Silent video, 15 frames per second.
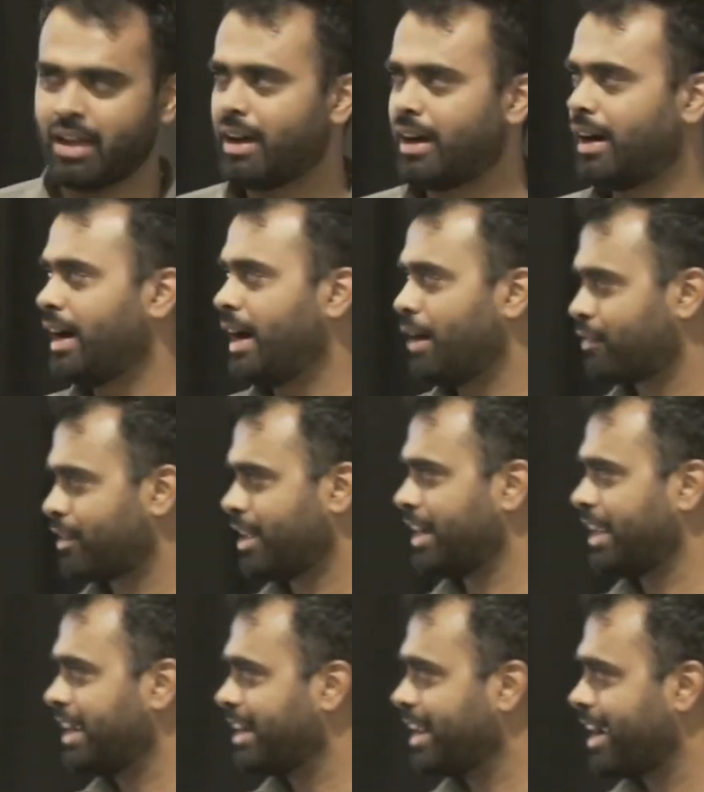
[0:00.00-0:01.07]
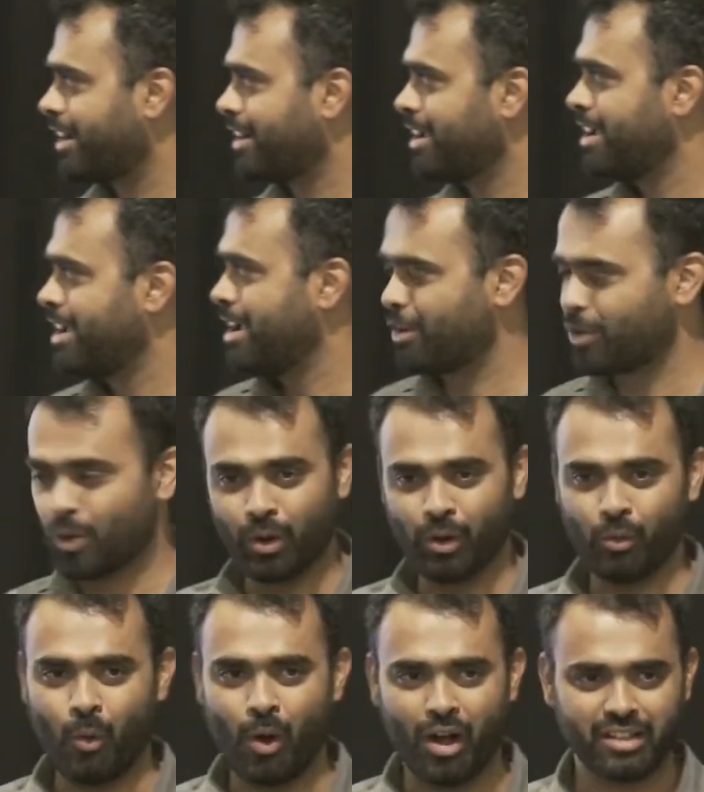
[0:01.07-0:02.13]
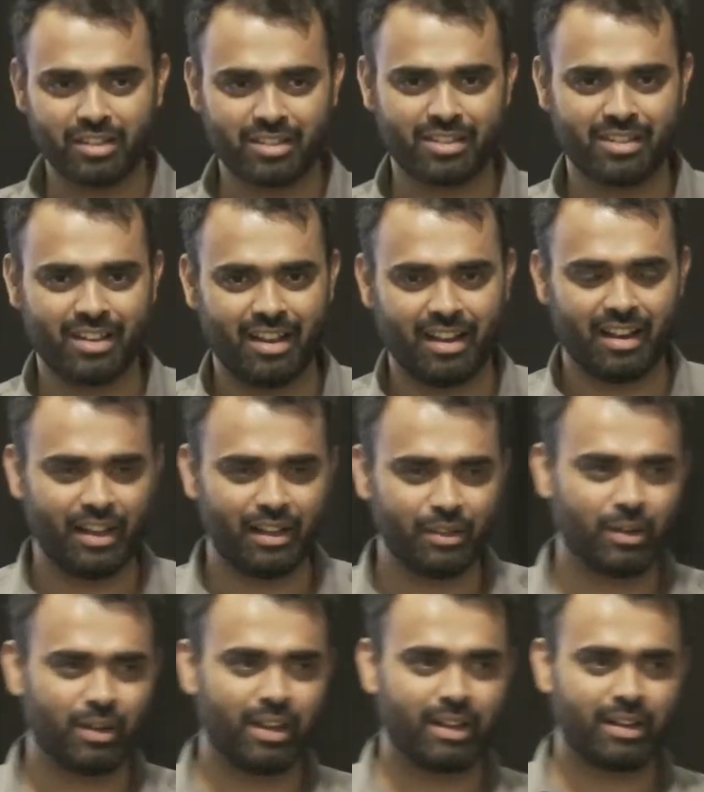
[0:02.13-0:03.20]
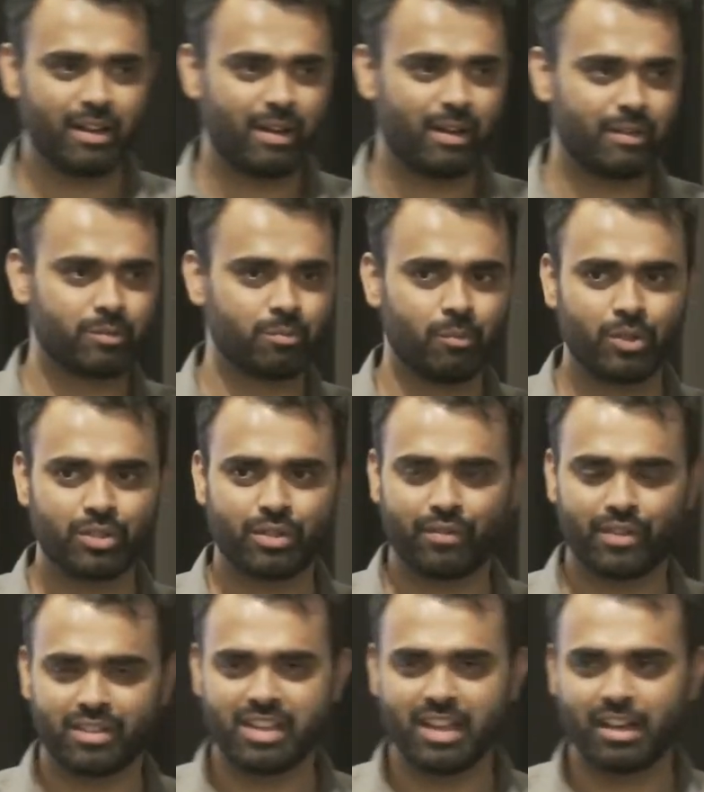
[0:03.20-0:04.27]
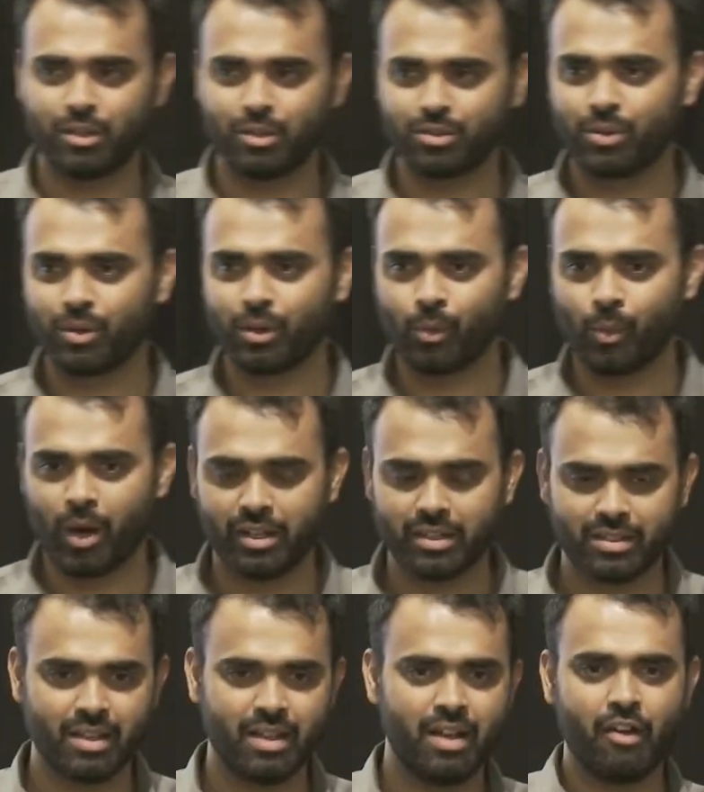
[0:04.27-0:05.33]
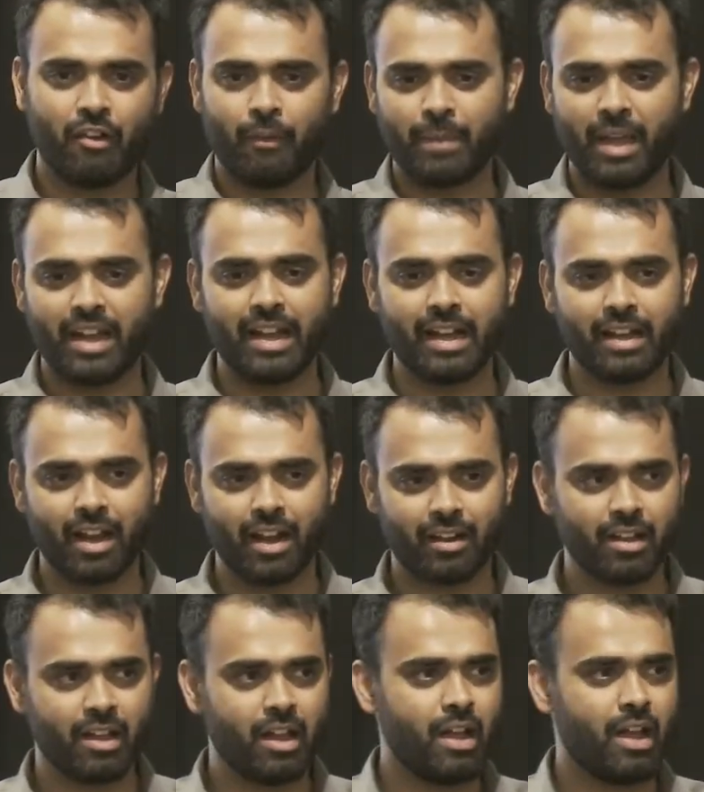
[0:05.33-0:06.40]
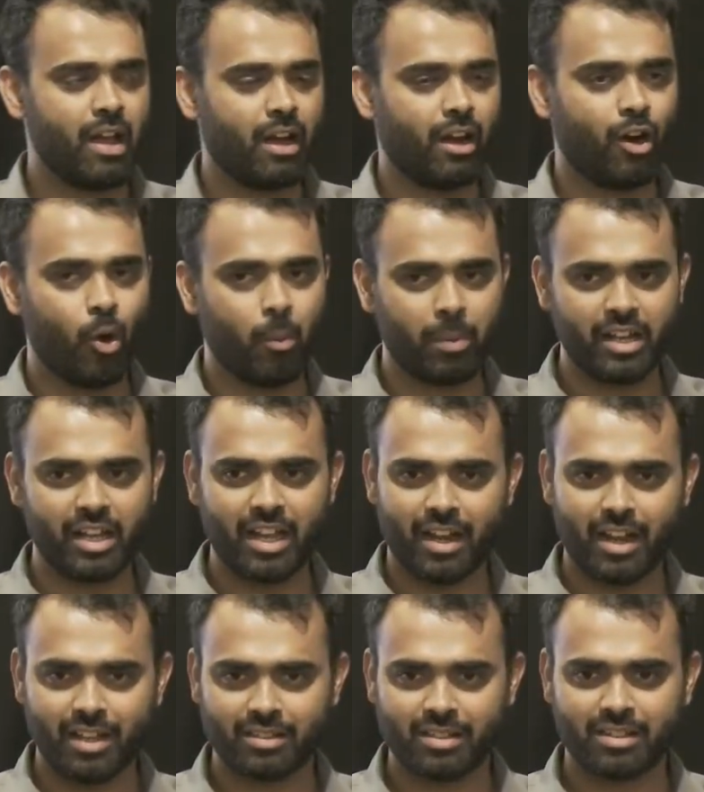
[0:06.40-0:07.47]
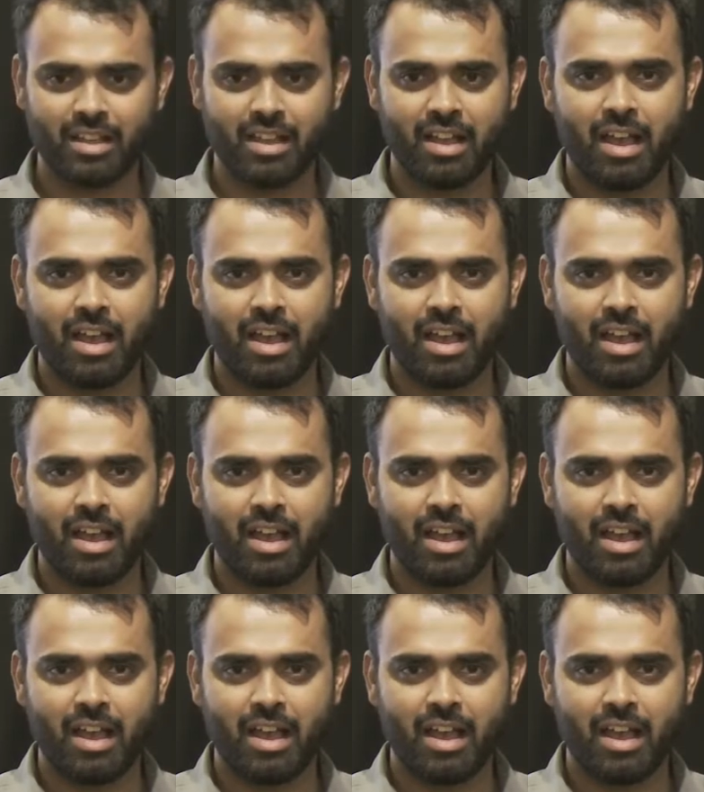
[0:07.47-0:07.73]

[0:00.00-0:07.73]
After that, he did Google Voice. Like most of us here use Google Voice. And then he did OpenDNS.